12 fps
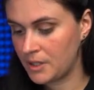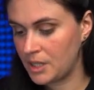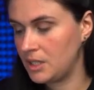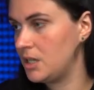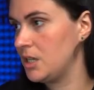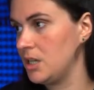
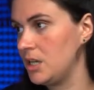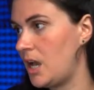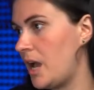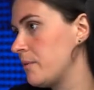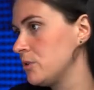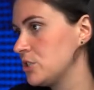
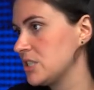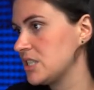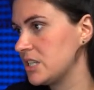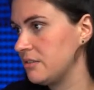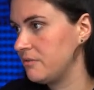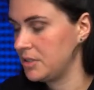I will
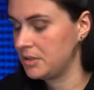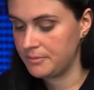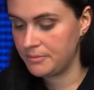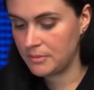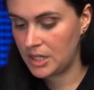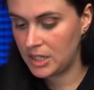just give it
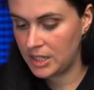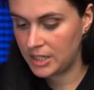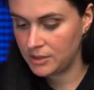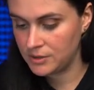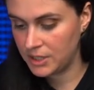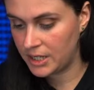
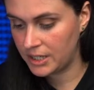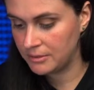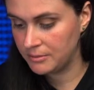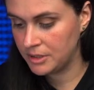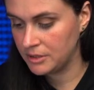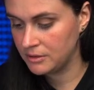allows
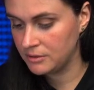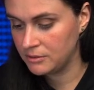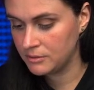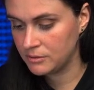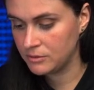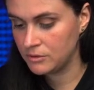admin
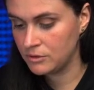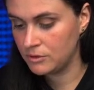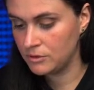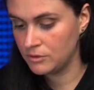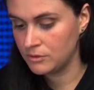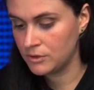
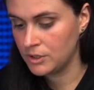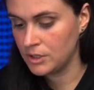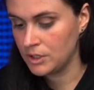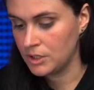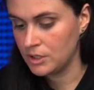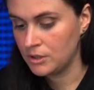to
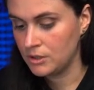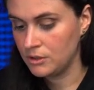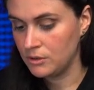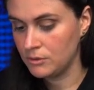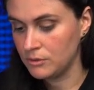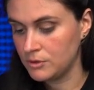
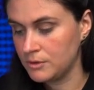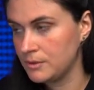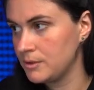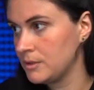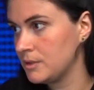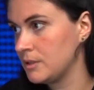use
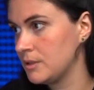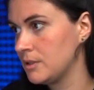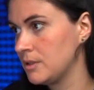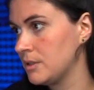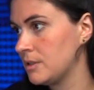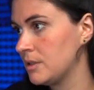
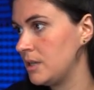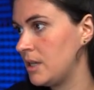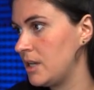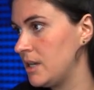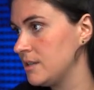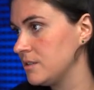
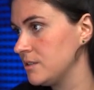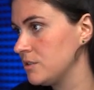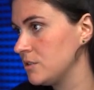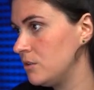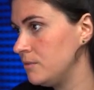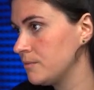
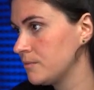SSO.